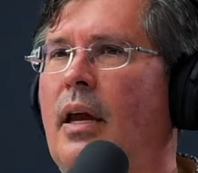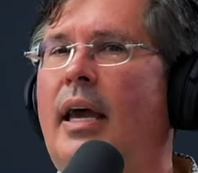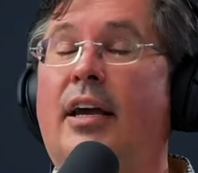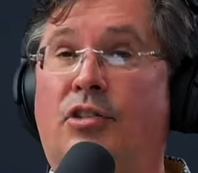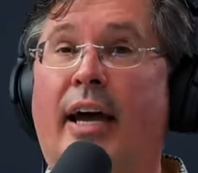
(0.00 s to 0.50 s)

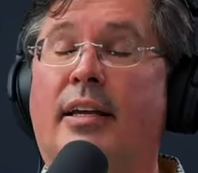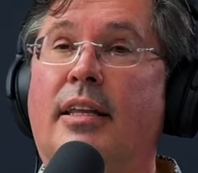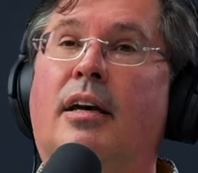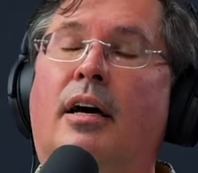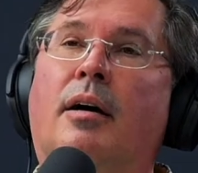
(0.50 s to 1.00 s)

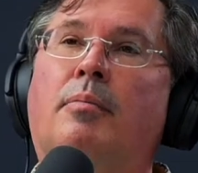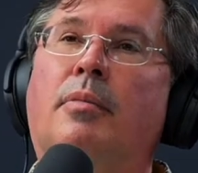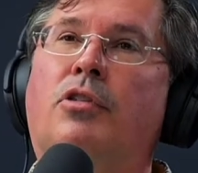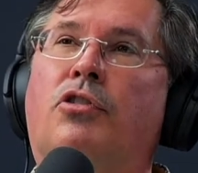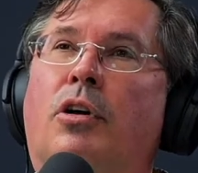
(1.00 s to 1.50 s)
Exactly.
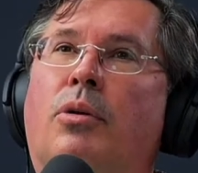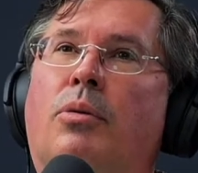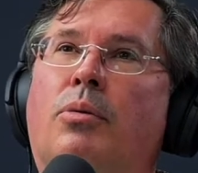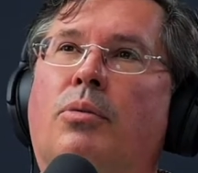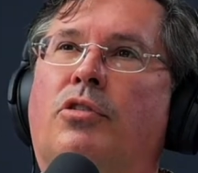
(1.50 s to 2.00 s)

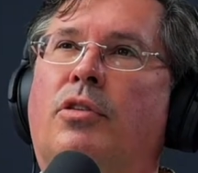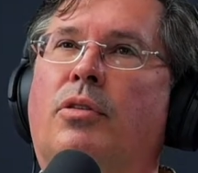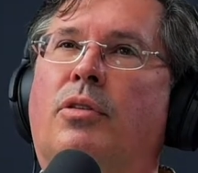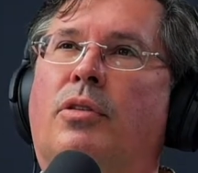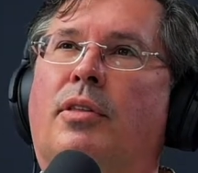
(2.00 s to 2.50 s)
So
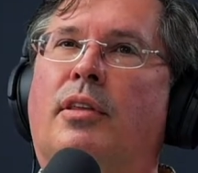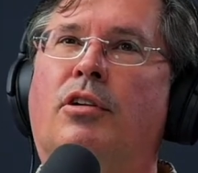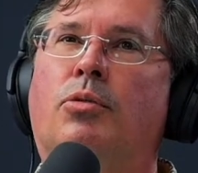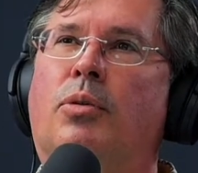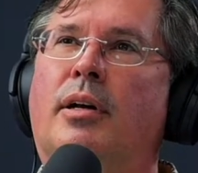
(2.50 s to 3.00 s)

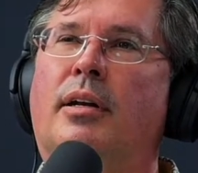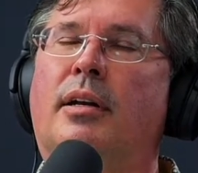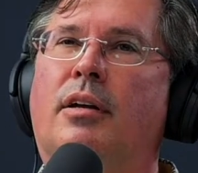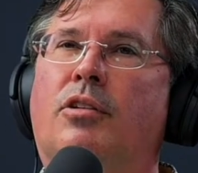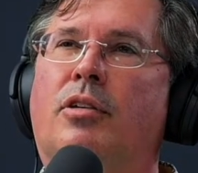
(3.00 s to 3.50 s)
this one
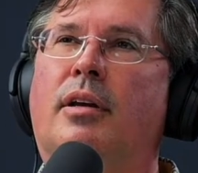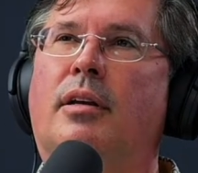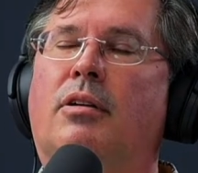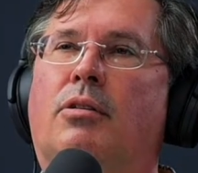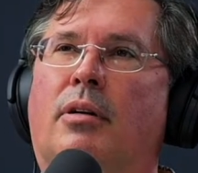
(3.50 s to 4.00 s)
is
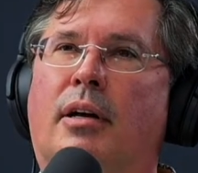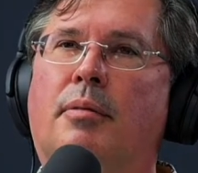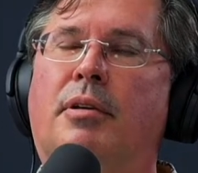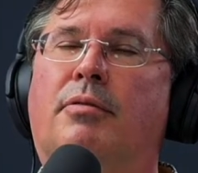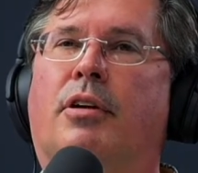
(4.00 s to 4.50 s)

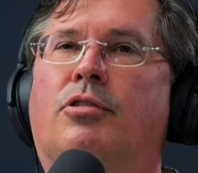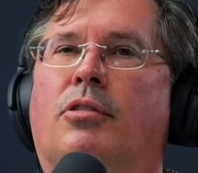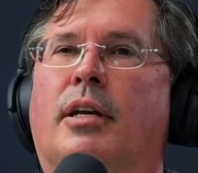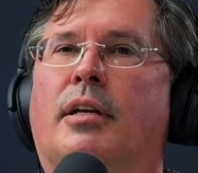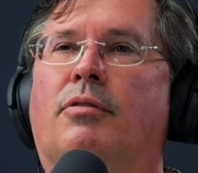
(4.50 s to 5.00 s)
incredibly
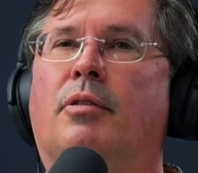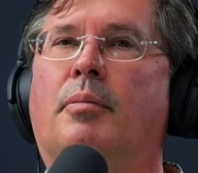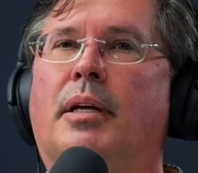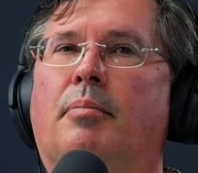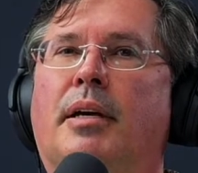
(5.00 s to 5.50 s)
frustrating for
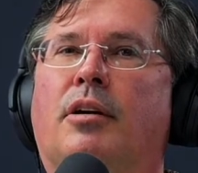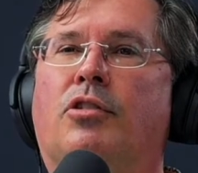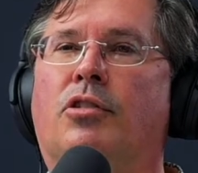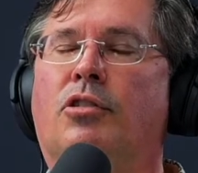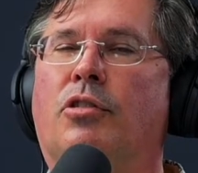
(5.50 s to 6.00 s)
me because
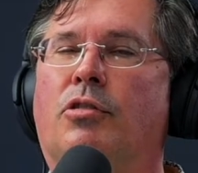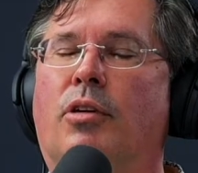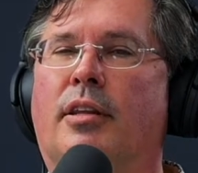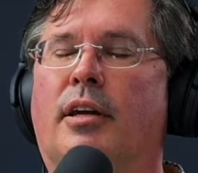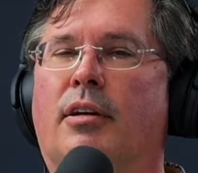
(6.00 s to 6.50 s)
this is a
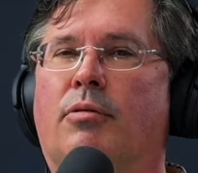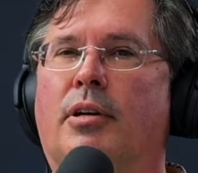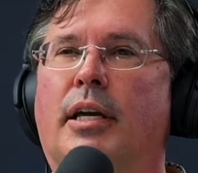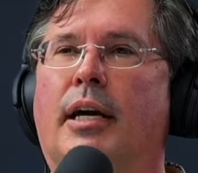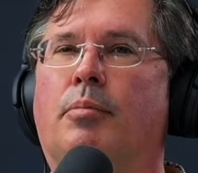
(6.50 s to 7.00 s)
drug that can
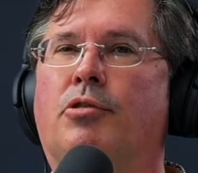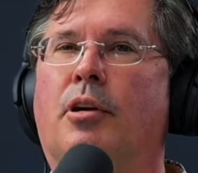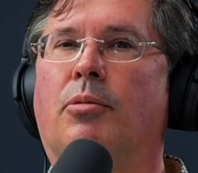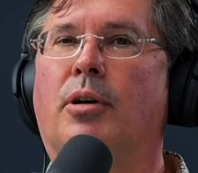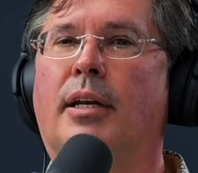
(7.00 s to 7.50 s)
really help
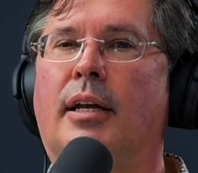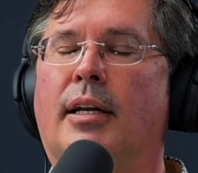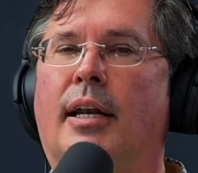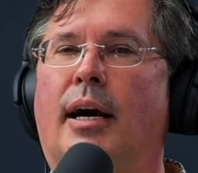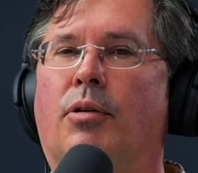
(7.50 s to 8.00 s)
someone,
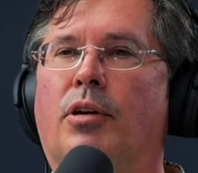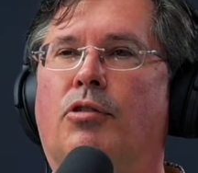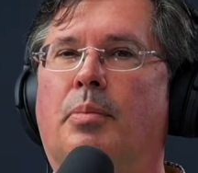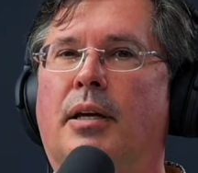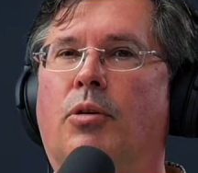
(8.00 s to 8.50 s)
and now it's
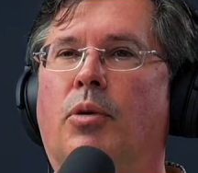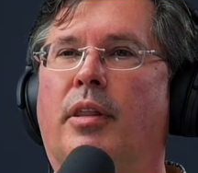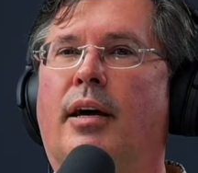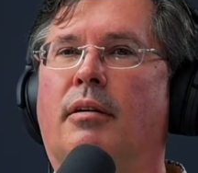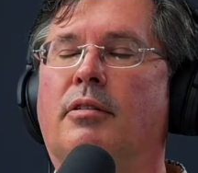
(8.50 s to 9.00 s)
being
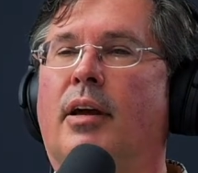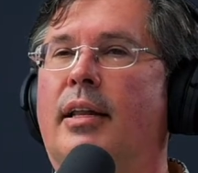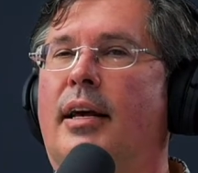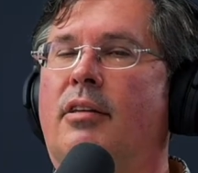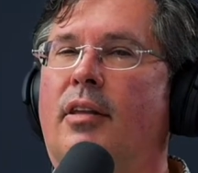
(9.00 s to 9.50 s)
withheld.
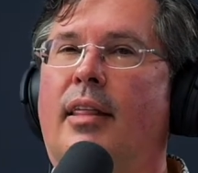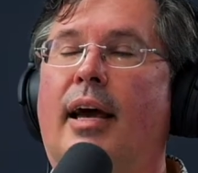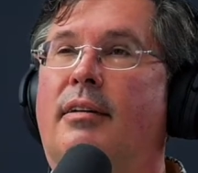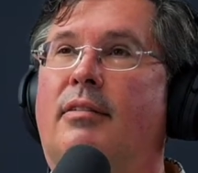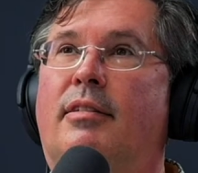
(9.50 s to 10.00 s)
And
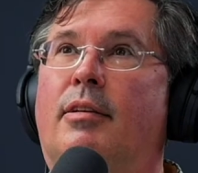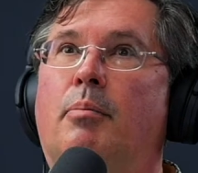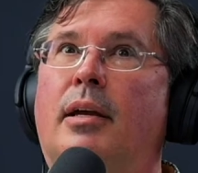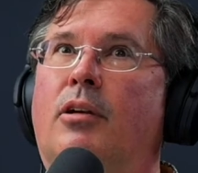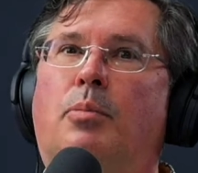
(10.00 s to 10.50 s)
that to
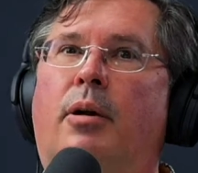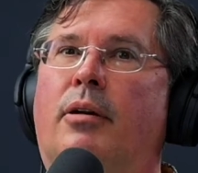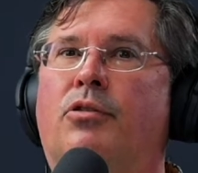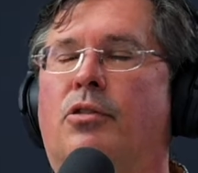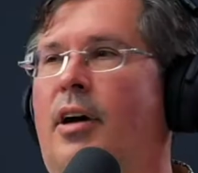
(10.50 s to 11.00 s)
me is part
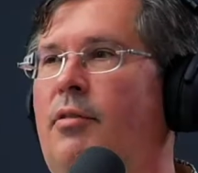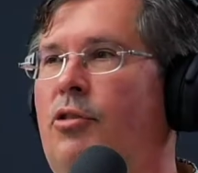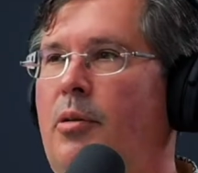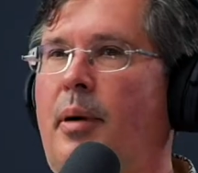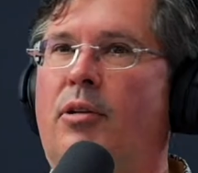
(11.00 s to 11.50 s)
of
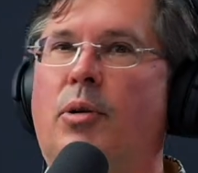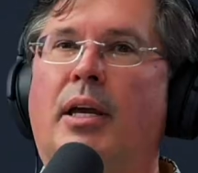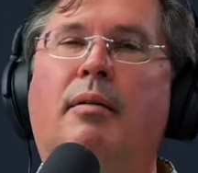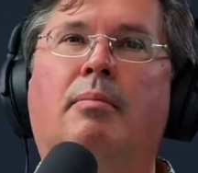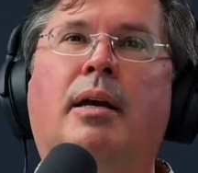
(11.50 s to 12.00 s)
survivorship. How do we
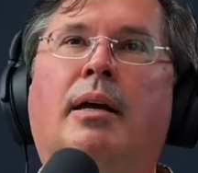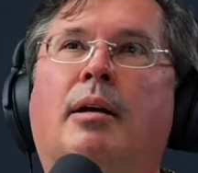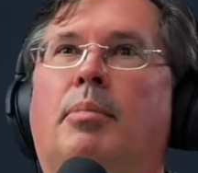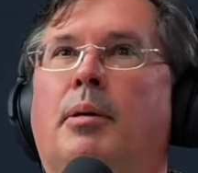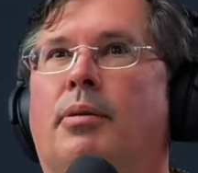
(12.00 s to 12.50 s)
get
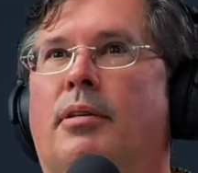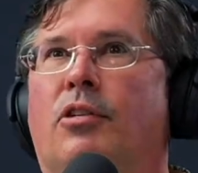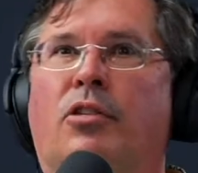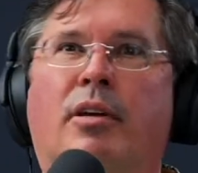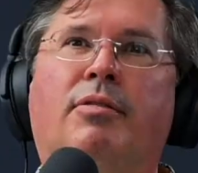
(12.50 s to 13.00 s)
people the
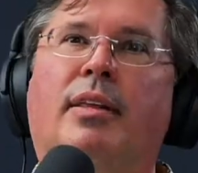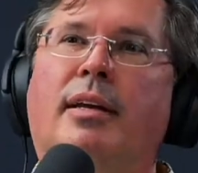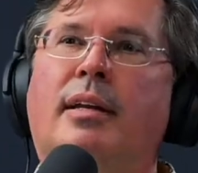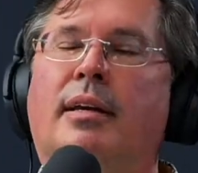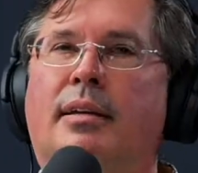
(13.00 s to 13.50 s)
stuff they
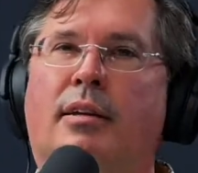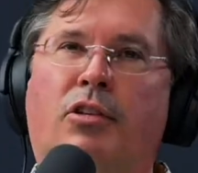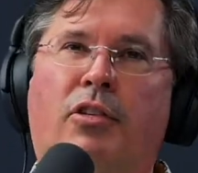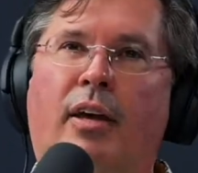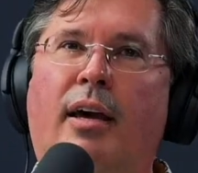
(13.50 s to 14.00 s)
need to
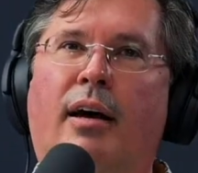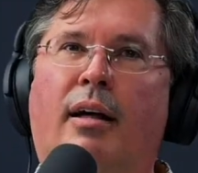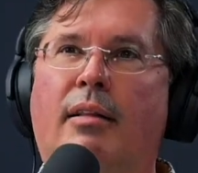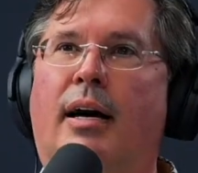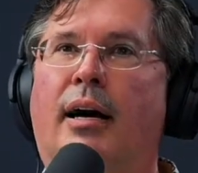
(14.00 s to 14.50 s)
stay
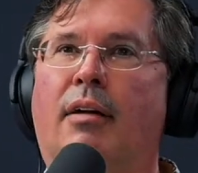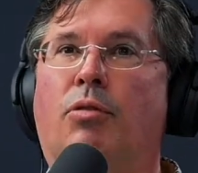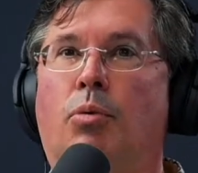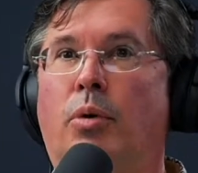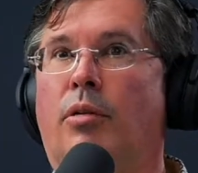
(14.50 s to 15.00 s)
alive
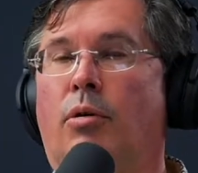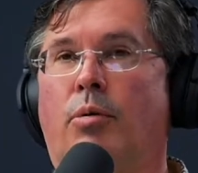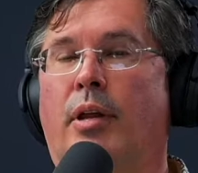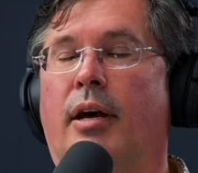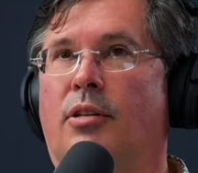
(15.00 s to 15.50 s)
with or
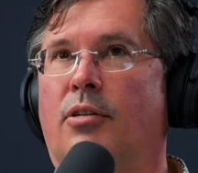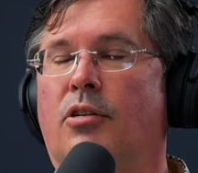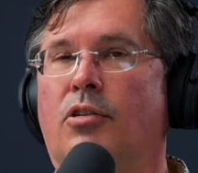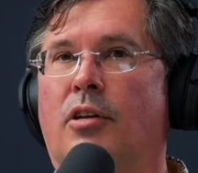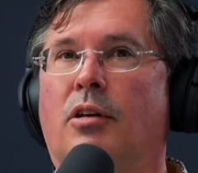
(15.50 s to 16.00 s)
without their
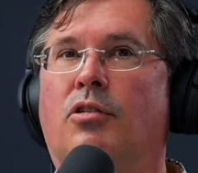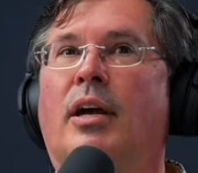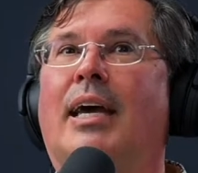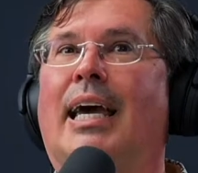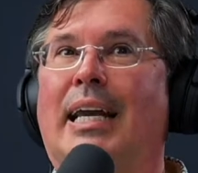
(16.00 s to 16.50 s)
disease
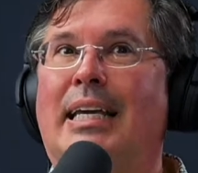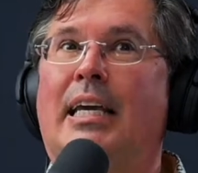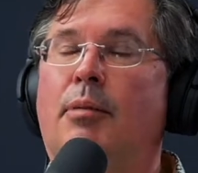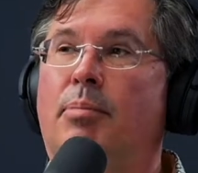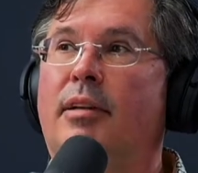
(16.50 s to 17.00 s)
and
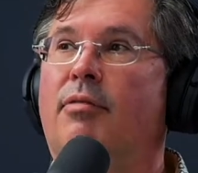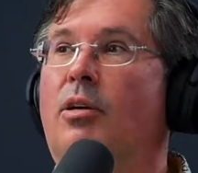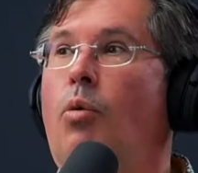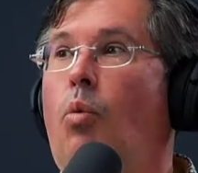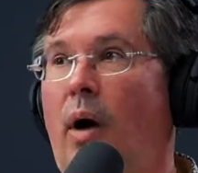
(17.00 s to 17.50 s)
keep
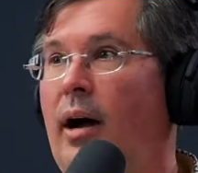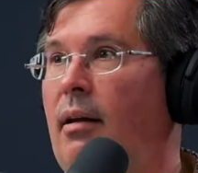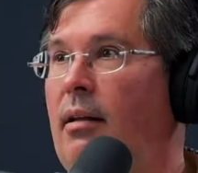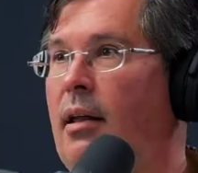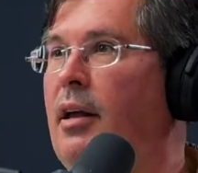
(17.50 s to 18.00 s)
living
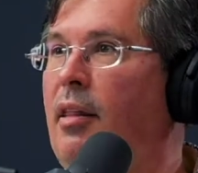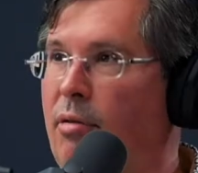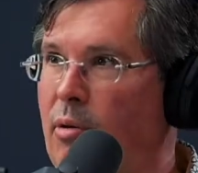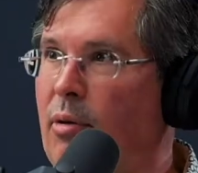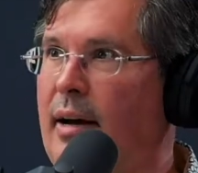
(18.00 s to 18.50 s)
well
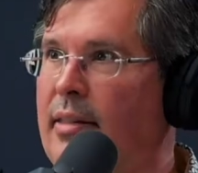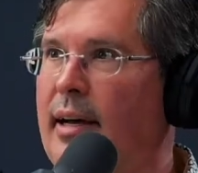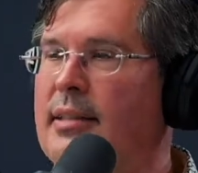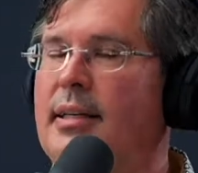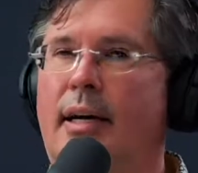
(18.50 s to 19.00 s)
throughout
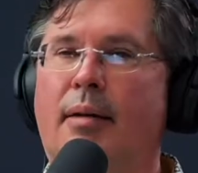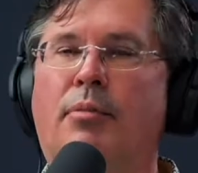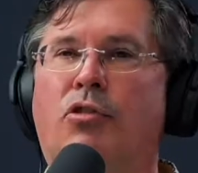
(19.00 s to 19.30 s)
that time?